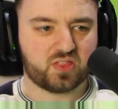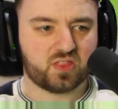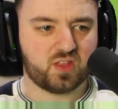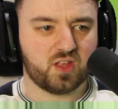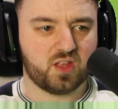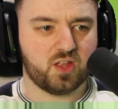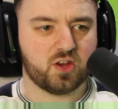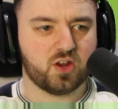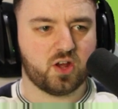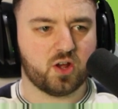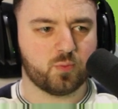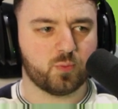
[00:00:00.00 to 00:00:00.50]

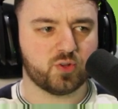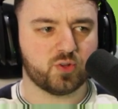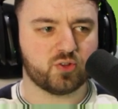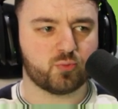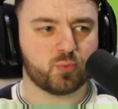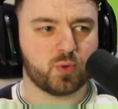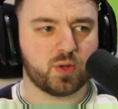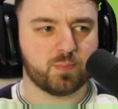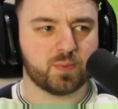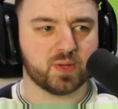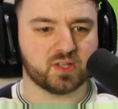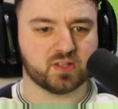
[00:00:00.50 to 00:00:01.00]
Now, once
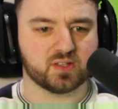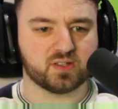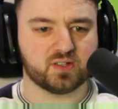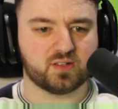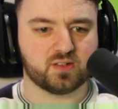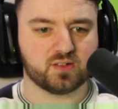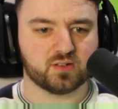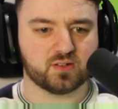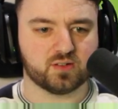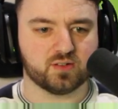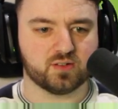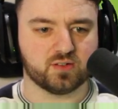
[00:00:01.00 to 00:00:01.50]
we build it
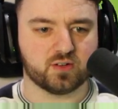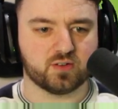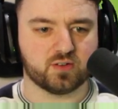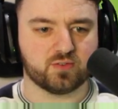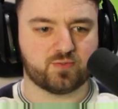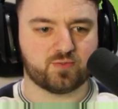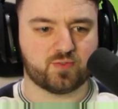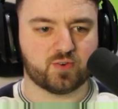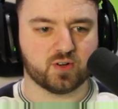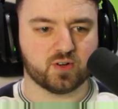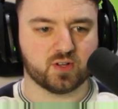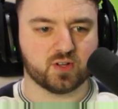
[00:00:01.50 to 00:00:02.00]
on
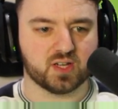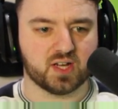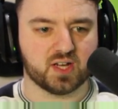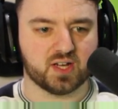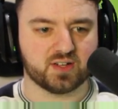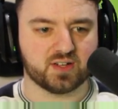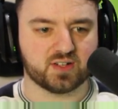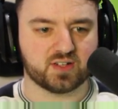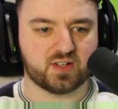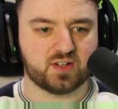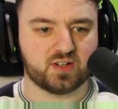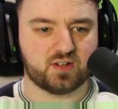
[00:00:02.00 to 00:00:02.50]
fertile
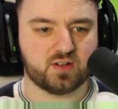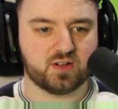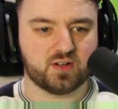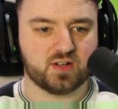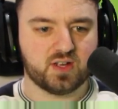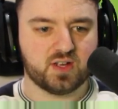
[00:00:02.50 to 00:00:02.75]
land here,